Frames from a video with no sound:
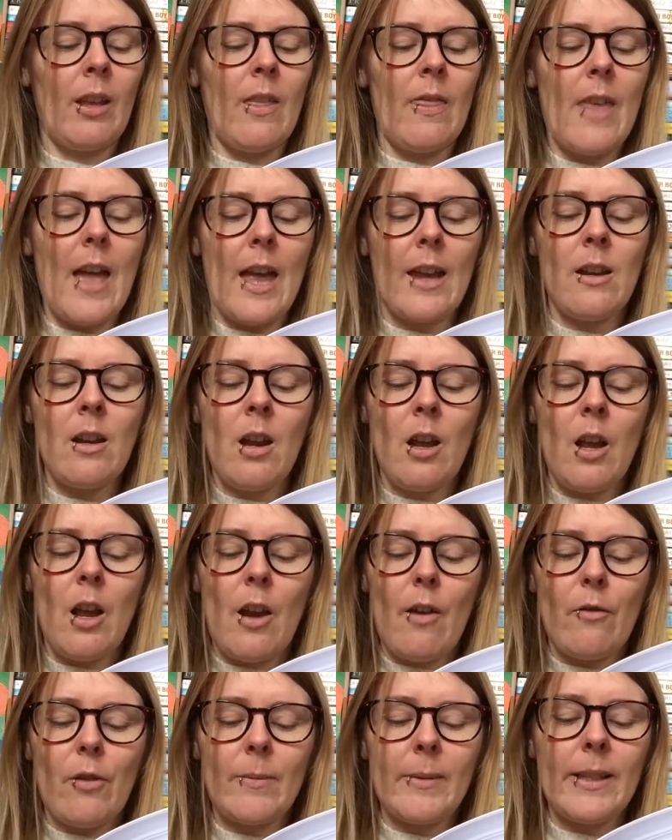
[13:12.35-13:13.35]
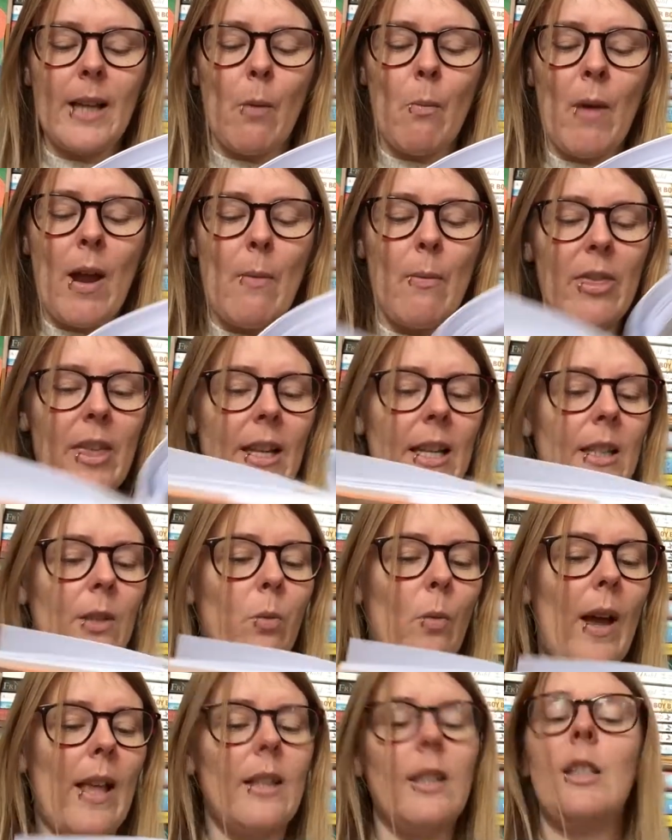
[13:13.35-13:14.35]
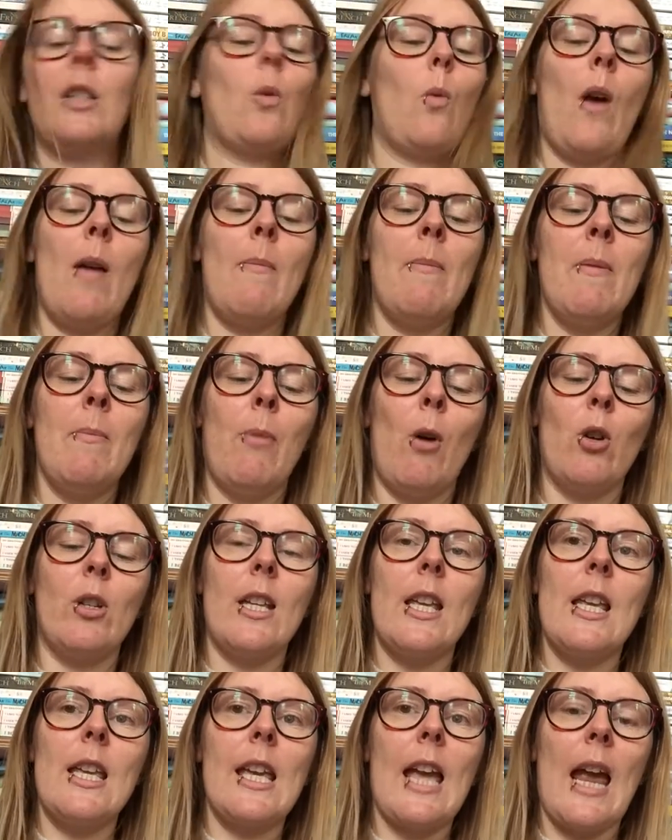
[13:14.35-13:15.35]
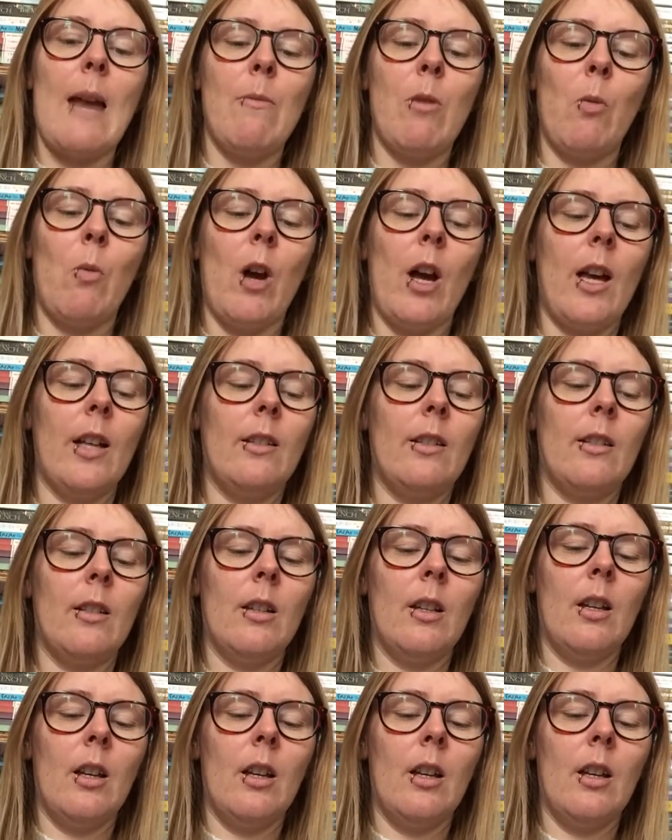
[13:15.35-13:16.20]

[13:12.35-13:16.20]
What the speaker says: Then, from somewhere within its wet, squirming body, came the words,